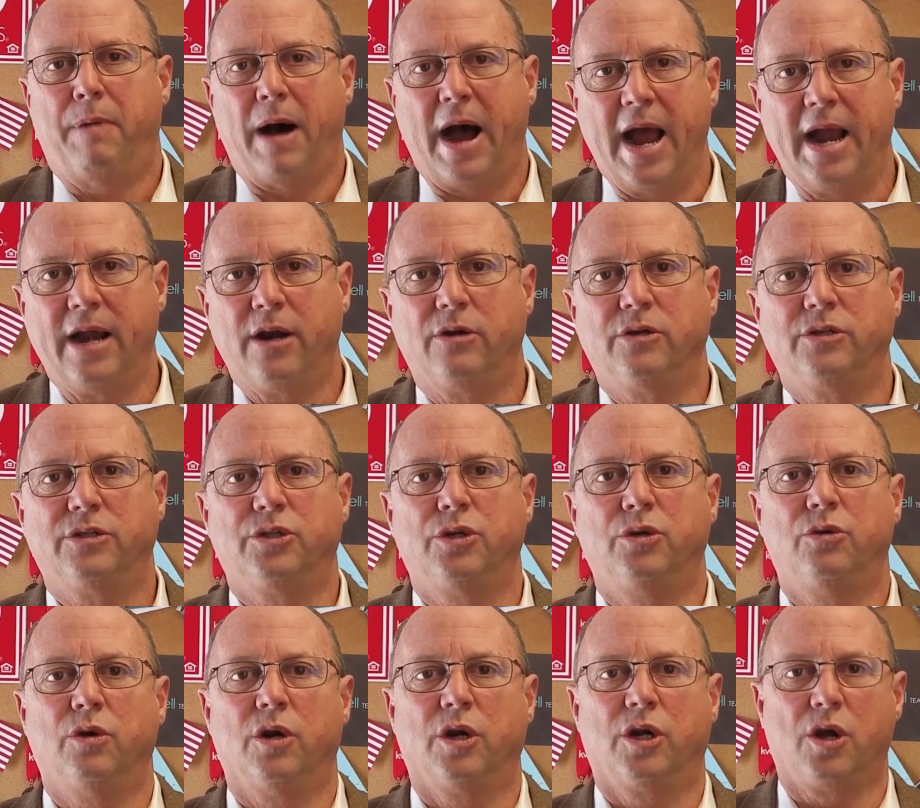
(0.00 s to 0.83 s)
Buyers
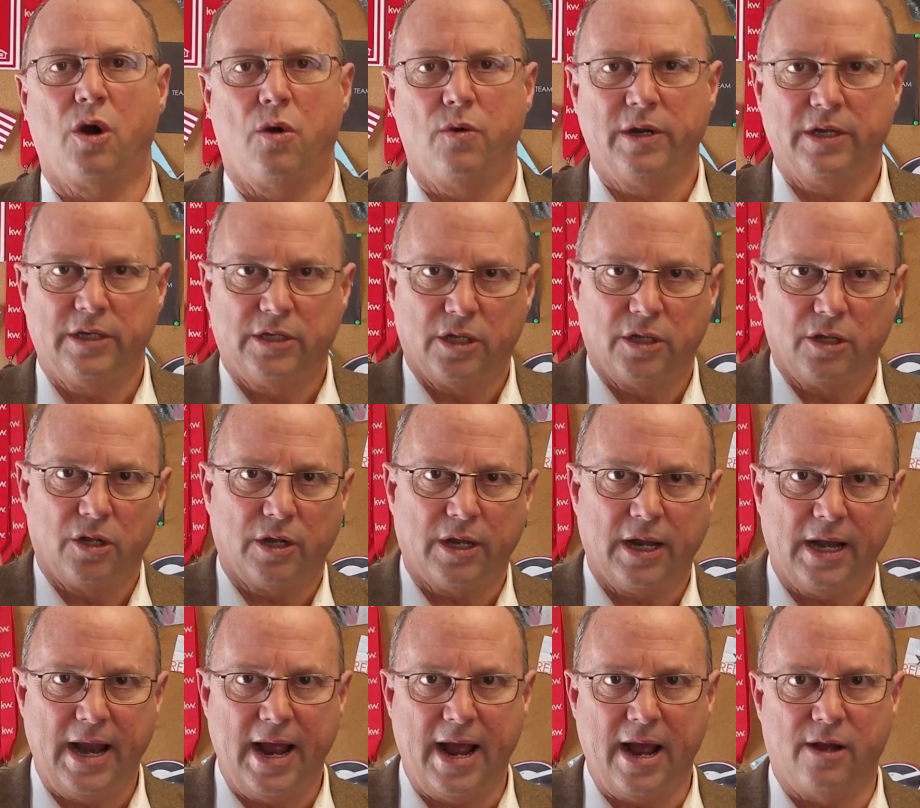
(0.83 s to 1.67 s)
who are going to
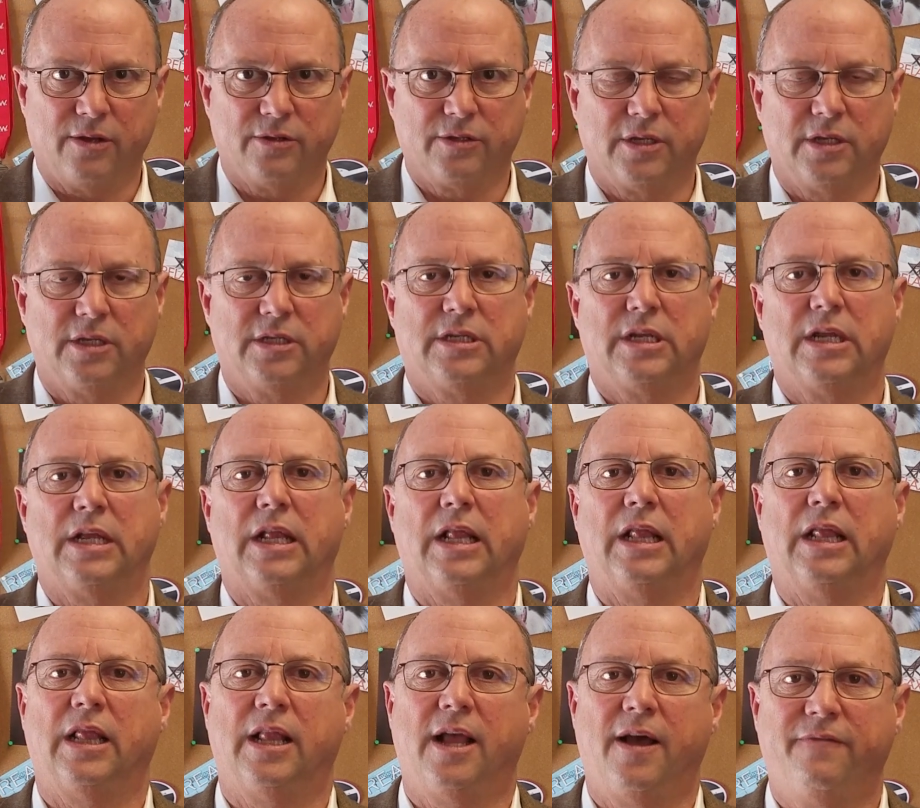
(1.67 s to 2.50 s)
look at houses
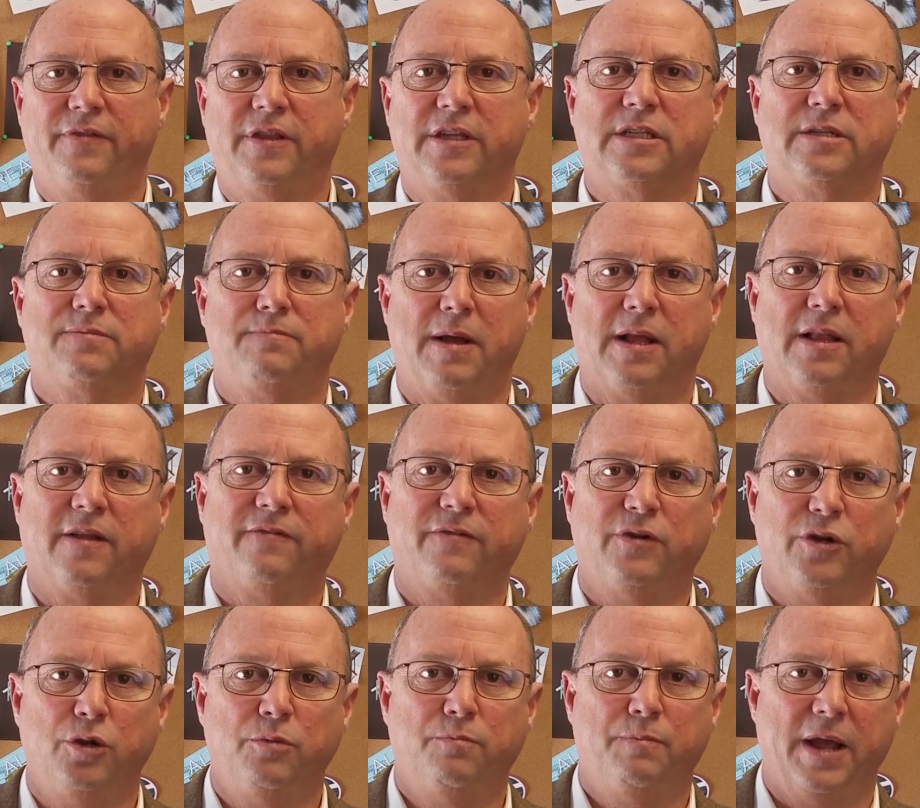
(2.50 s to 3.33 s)
love the smell
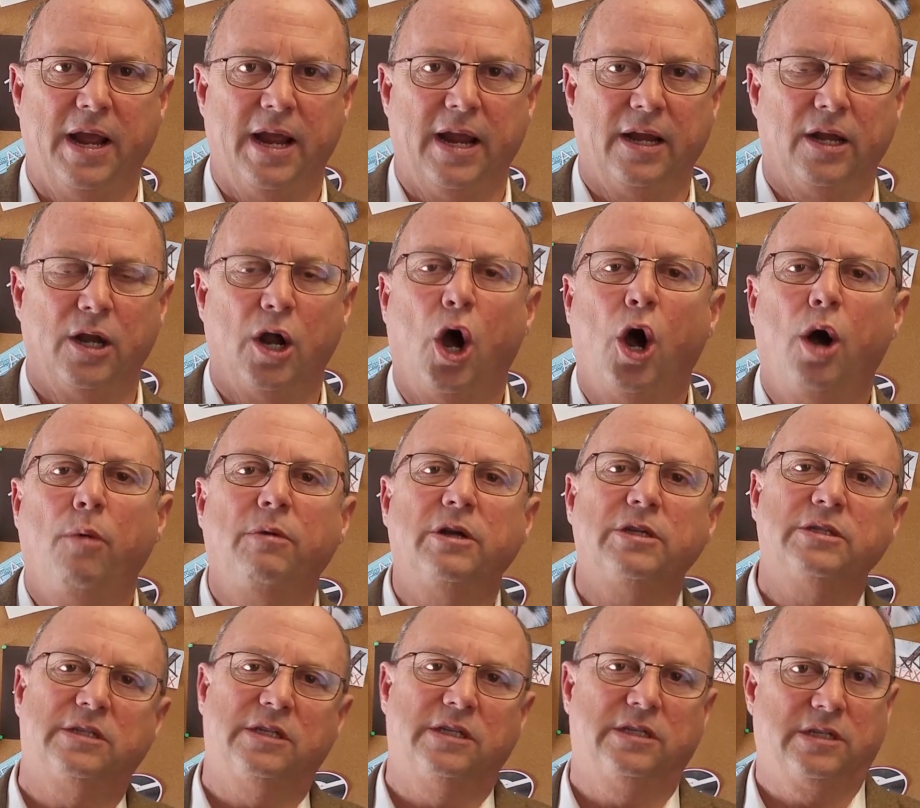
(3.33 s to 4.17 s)
of new paint
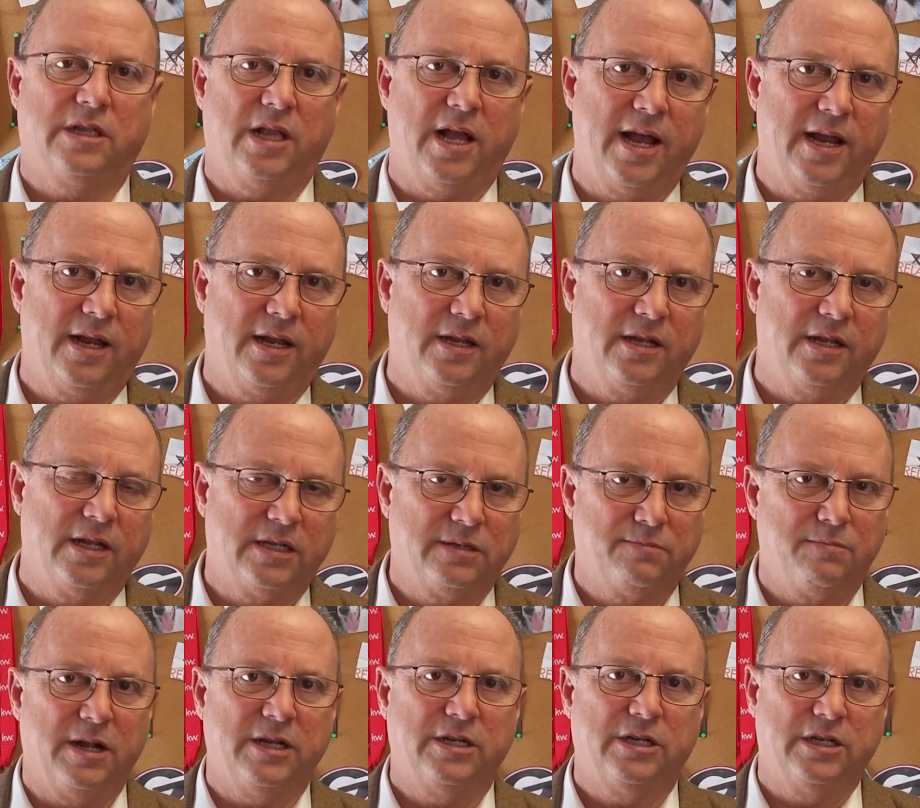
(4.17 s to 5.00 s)
almost as
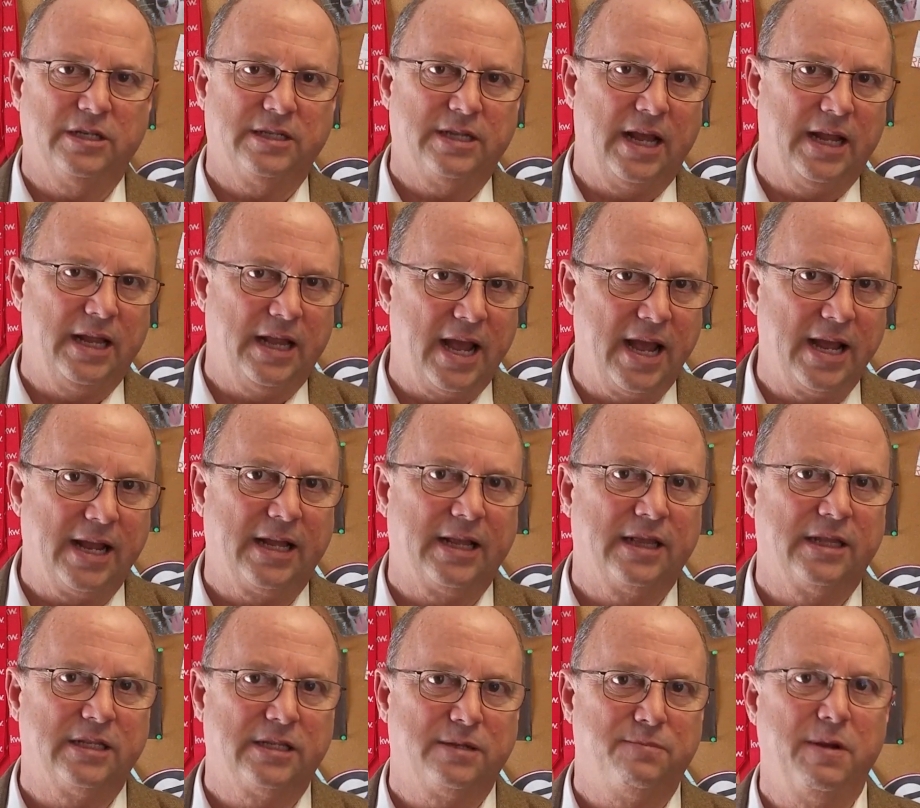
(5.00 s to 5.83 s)
much as they like
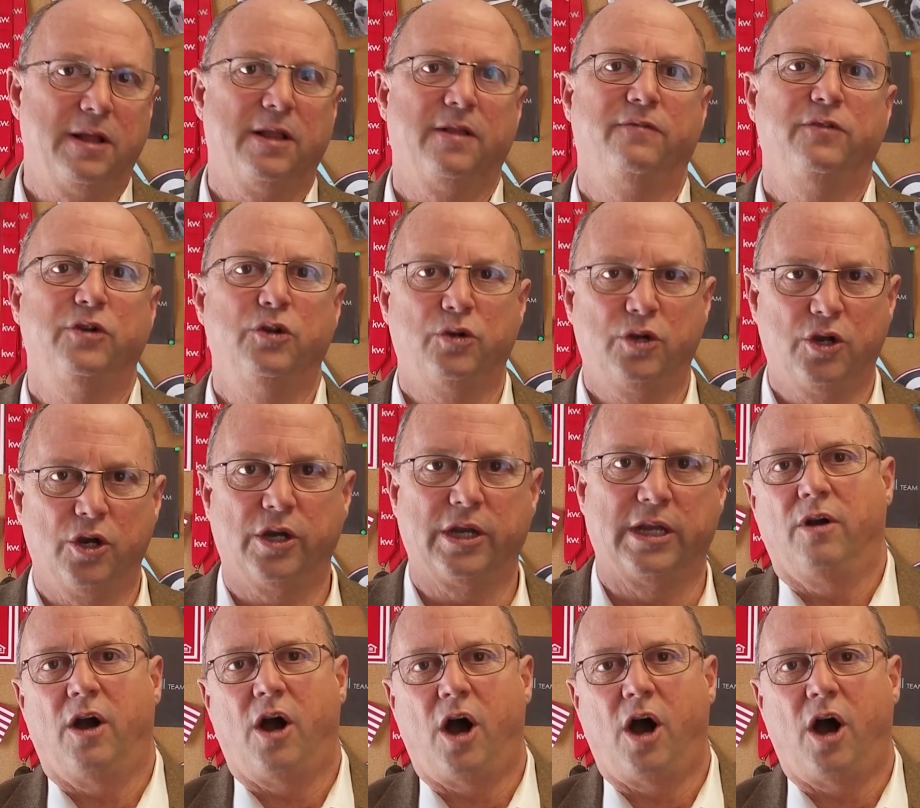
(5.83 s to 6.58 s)
the smell of new cookies.